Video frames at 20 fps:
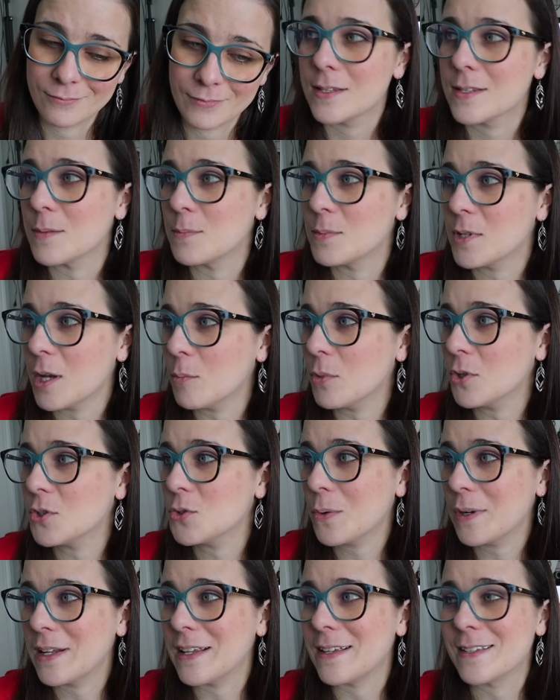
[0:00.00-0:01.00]
September
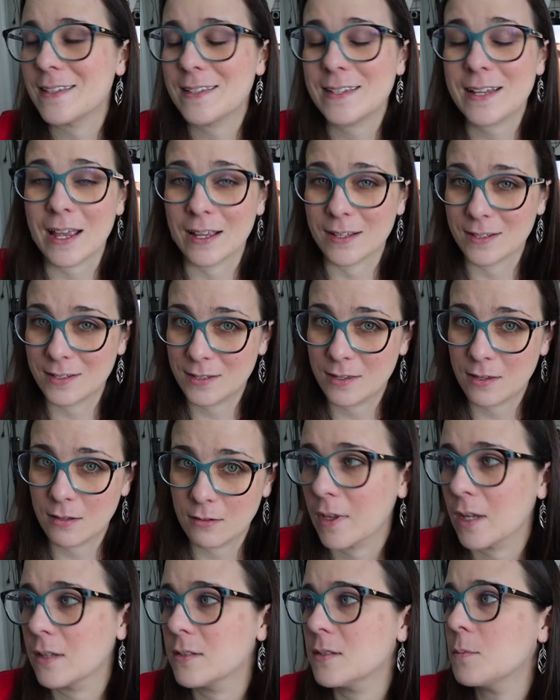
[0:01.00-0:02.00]
26th.
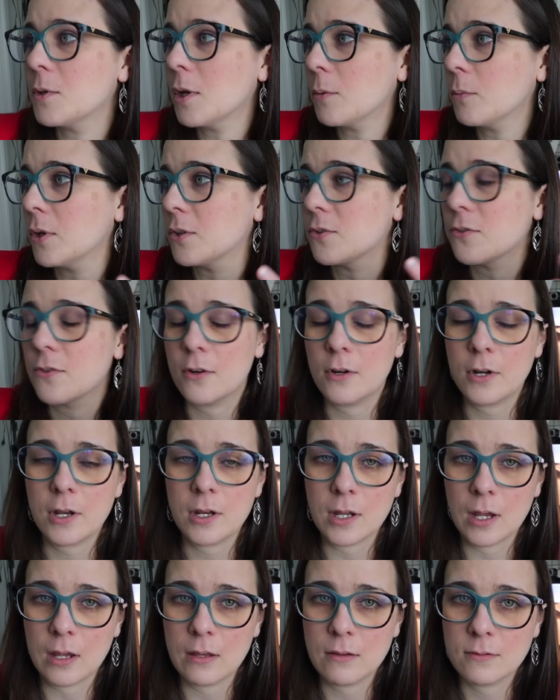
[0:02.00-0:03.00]
September has 30
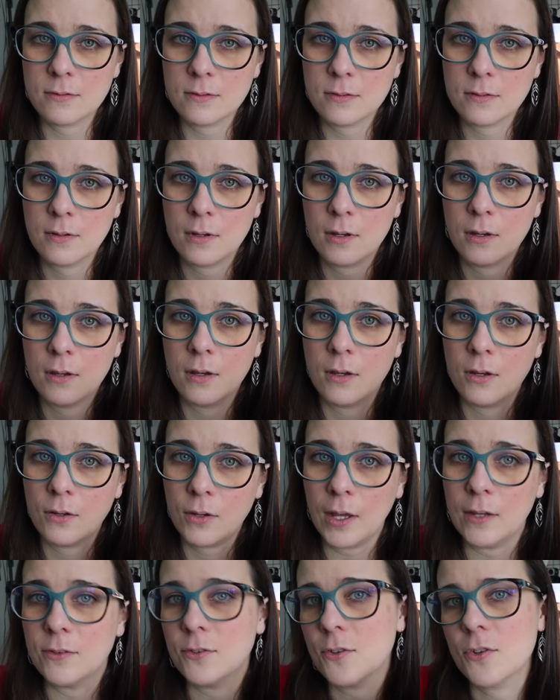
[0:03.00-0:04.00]
days.
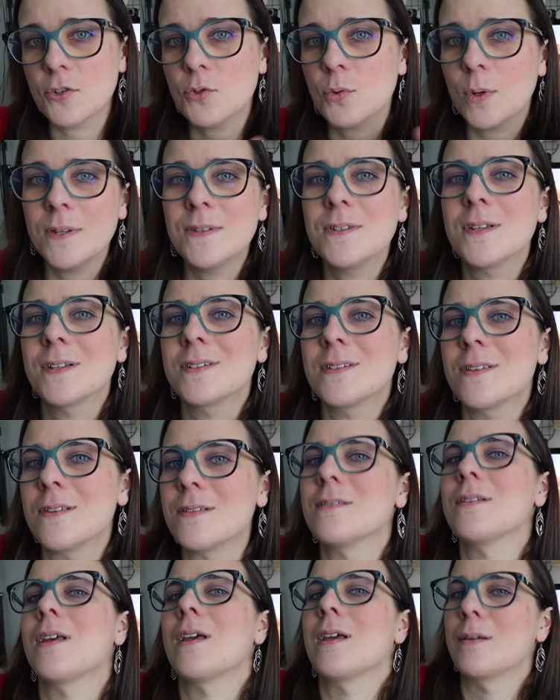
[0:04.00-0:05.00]
Okay, so the 26th
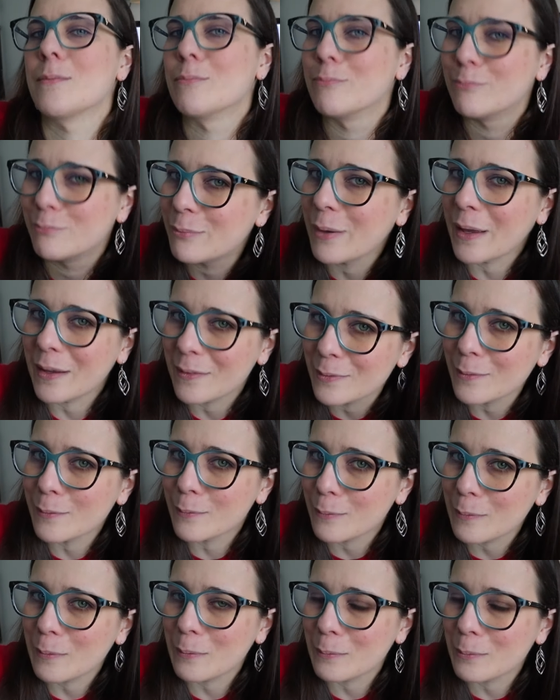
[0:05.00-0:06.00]
is like
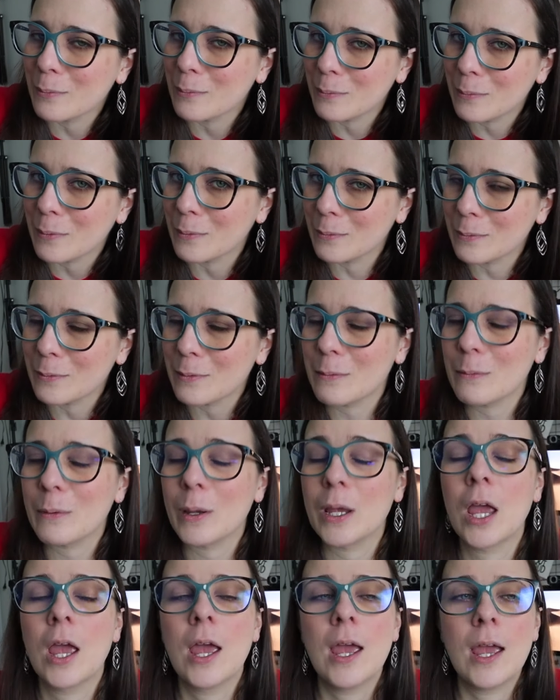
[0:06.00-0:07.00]
basically at the end of the
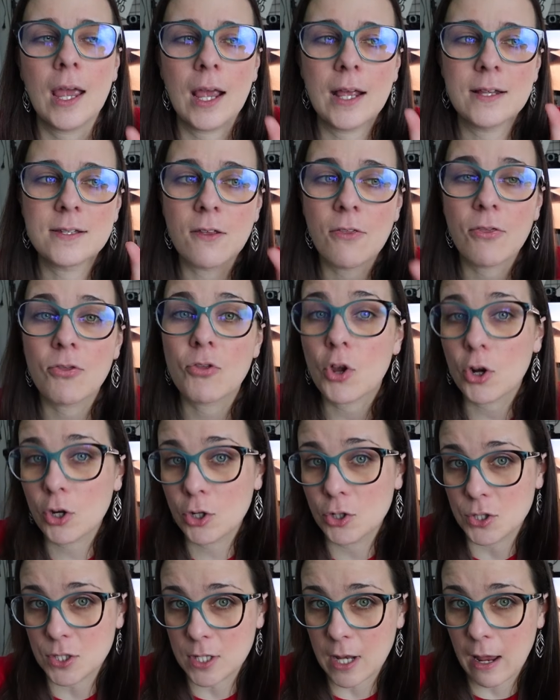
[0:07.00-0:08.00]
week. It's a
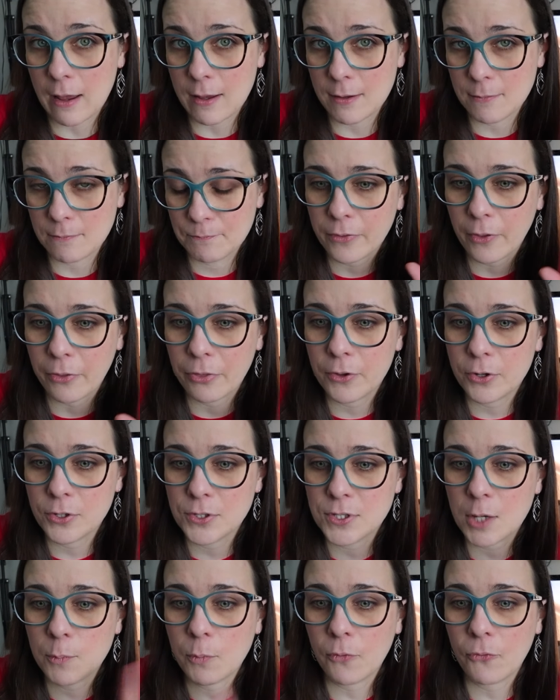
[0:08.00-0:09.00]
Thursday, the
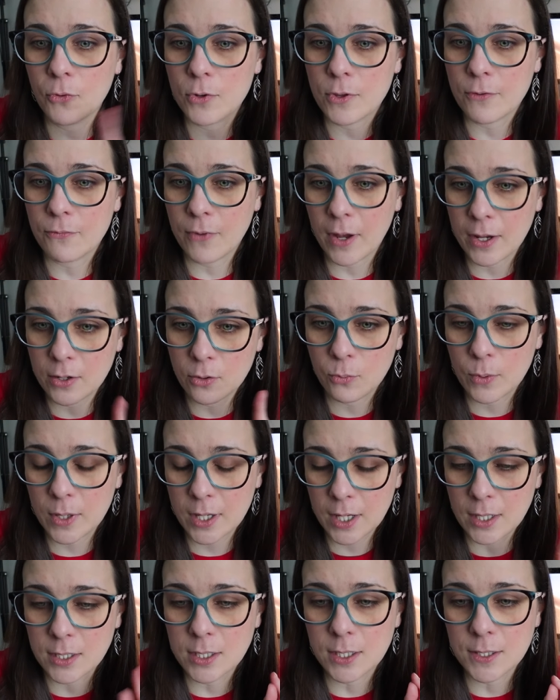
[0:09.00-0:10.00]
Thursday before the final
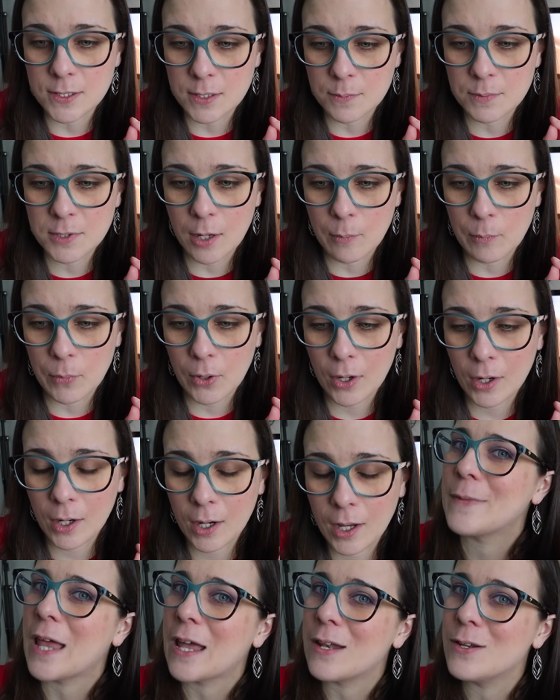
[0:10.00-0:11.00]
weekend in September.
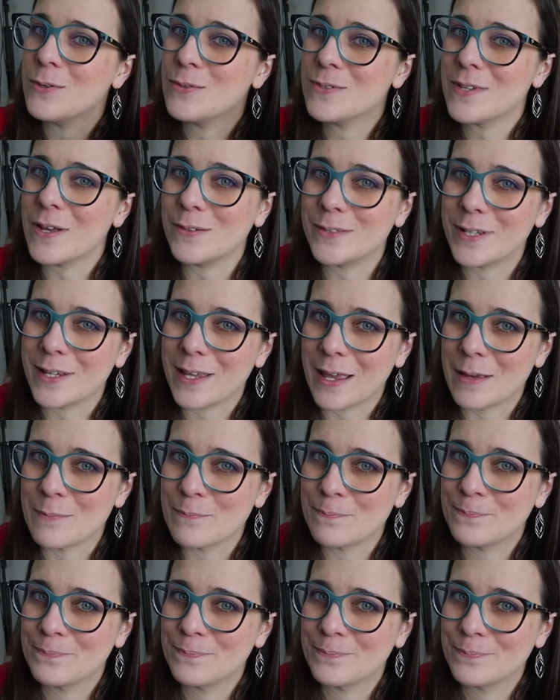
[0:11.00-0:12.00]
That new Zelda
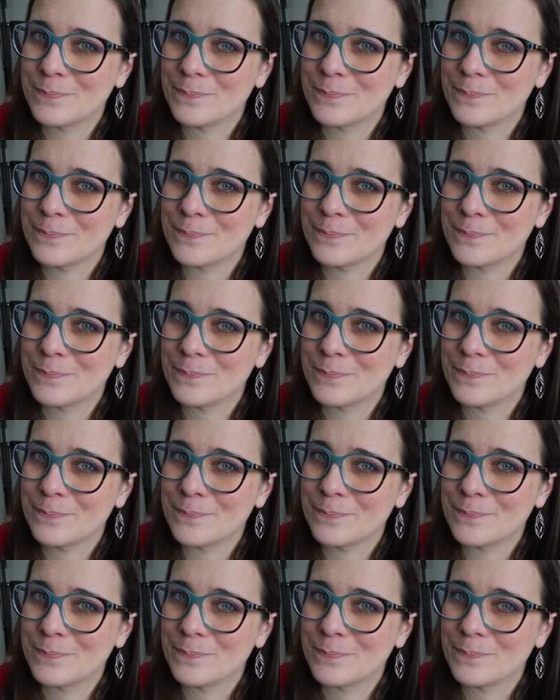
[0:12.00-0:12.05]
game,